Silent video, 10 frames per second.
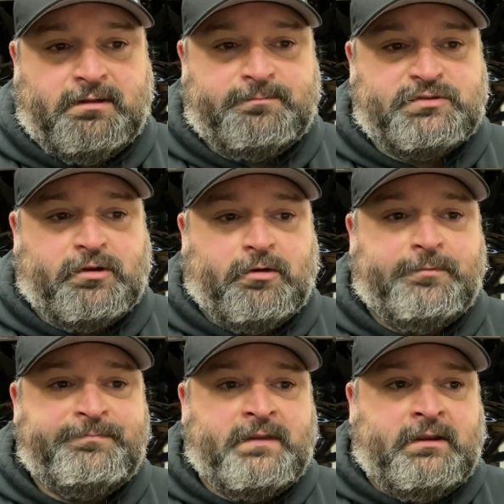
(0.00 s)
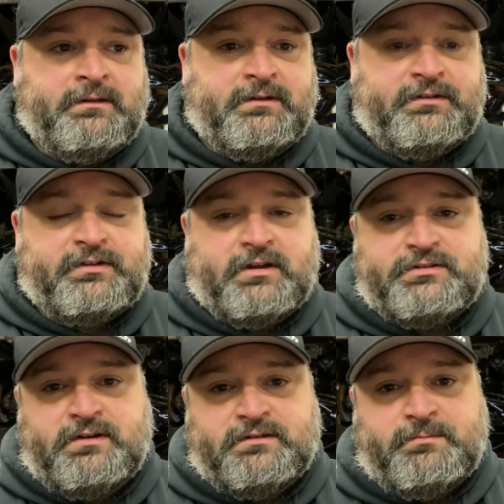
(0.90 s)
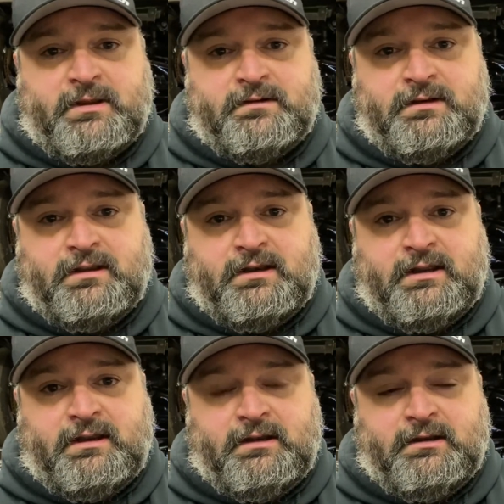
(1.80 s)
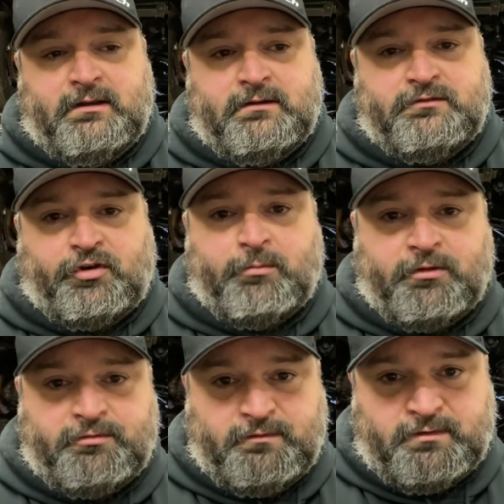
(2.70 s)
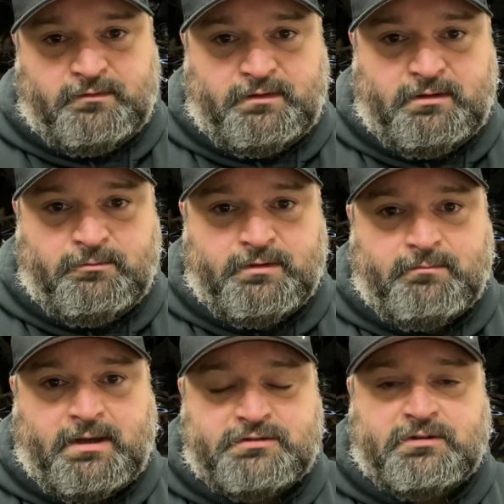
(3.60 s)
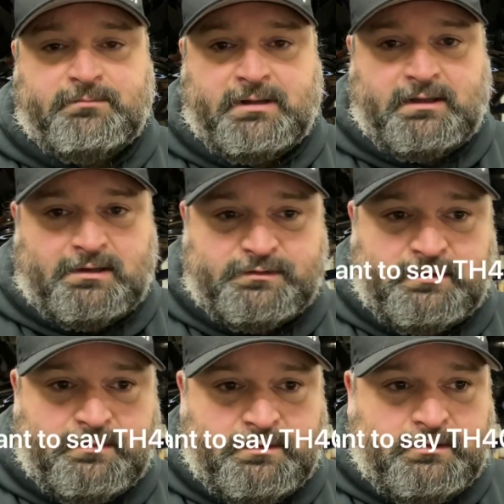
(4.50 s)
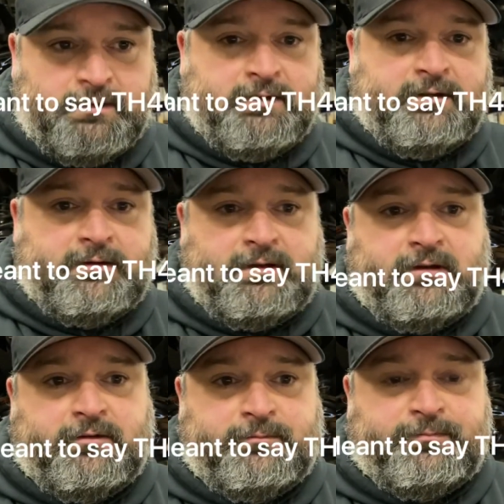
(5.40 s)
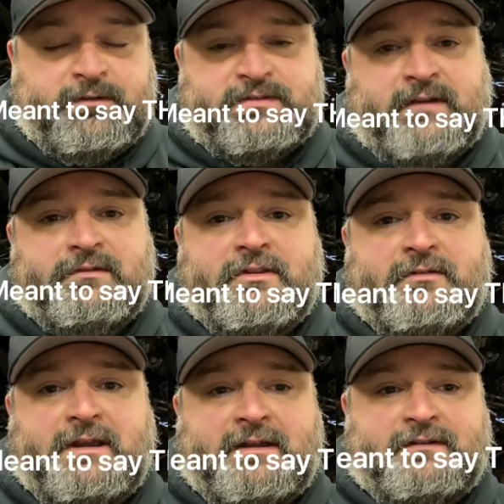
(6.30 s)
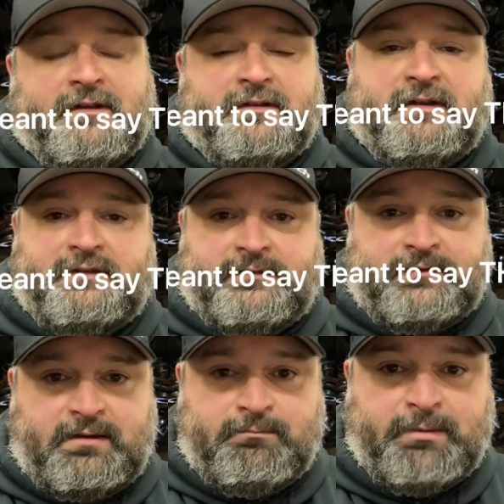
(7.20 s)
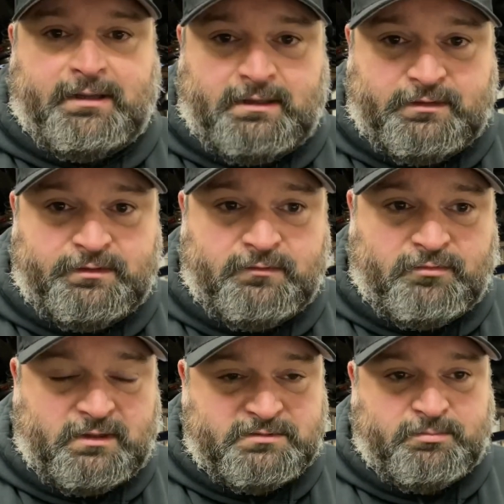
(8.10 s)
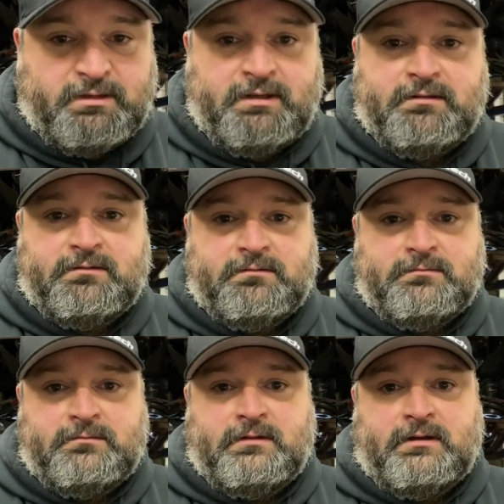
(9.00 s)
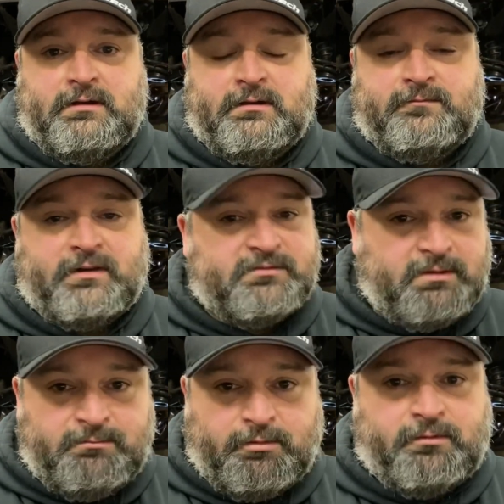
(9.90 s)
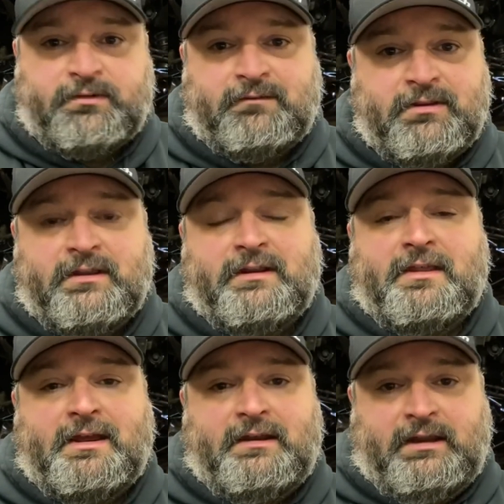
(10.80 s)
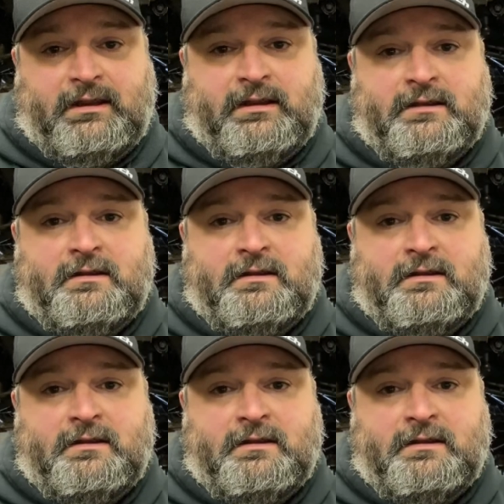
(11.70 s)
So the discussion has been to get a turbo 350 with a modular bell housing. The 7.3 Godzilla takes the same bell housing, flex plate bolts, everything that a